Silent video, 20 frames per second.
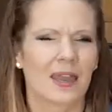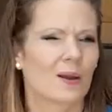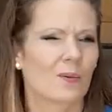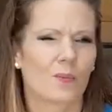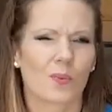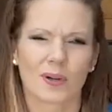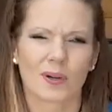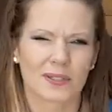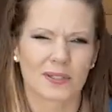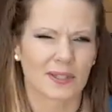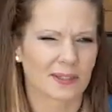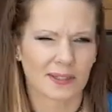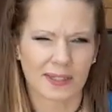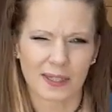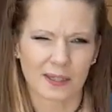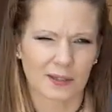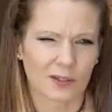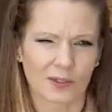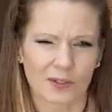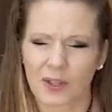It wasn't
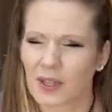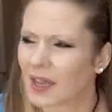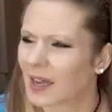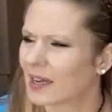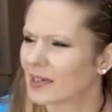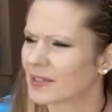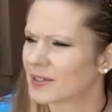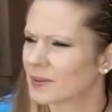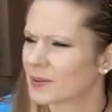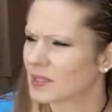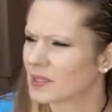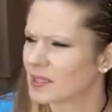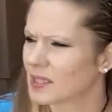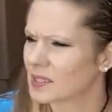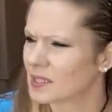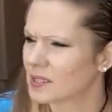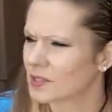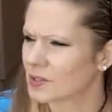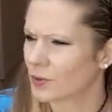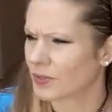legal as a
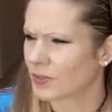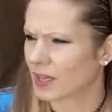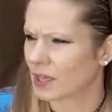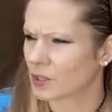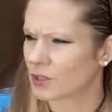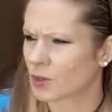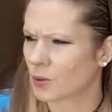medicinal thing,